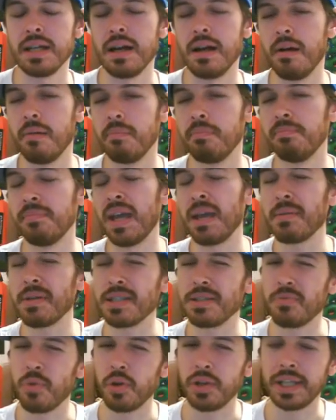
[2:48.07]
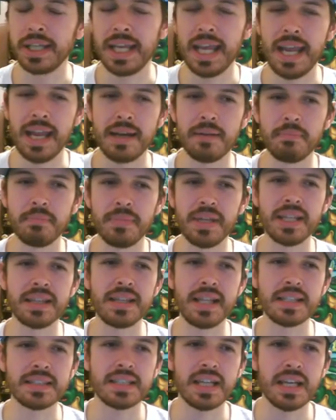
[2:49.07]
Um, maybe it's more the canned meat
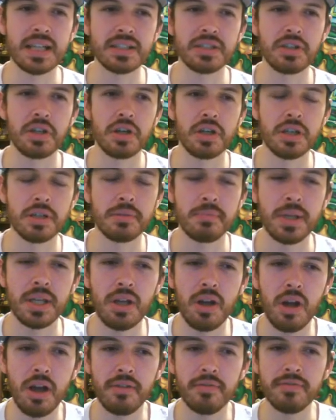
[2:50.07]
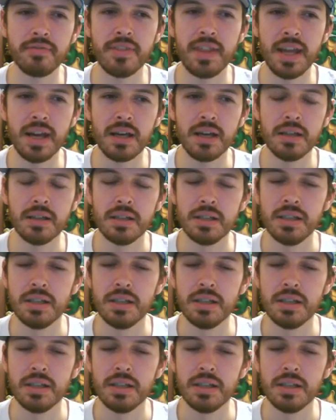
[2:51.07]
that's kind of turning me off there.